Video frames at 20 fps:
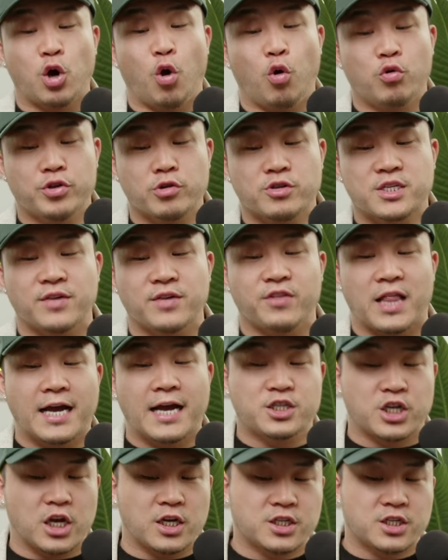older
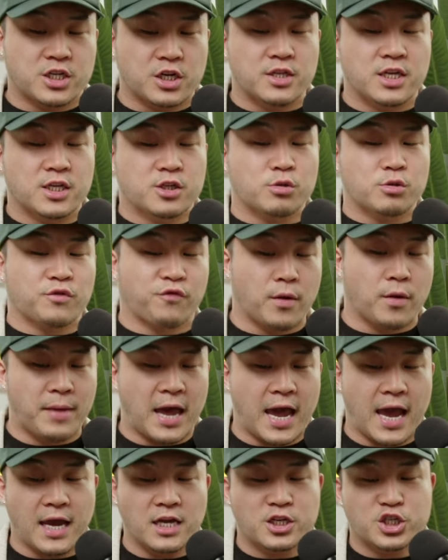civilization? This was from
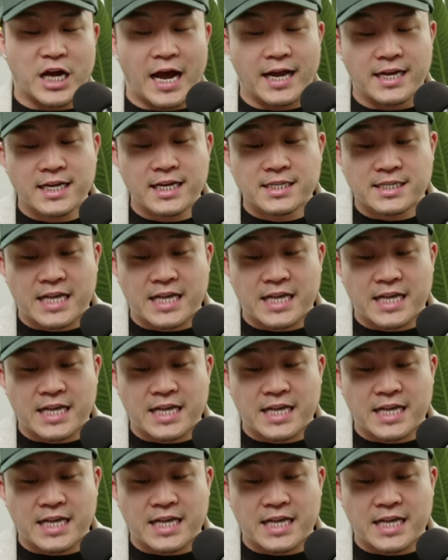a Chinese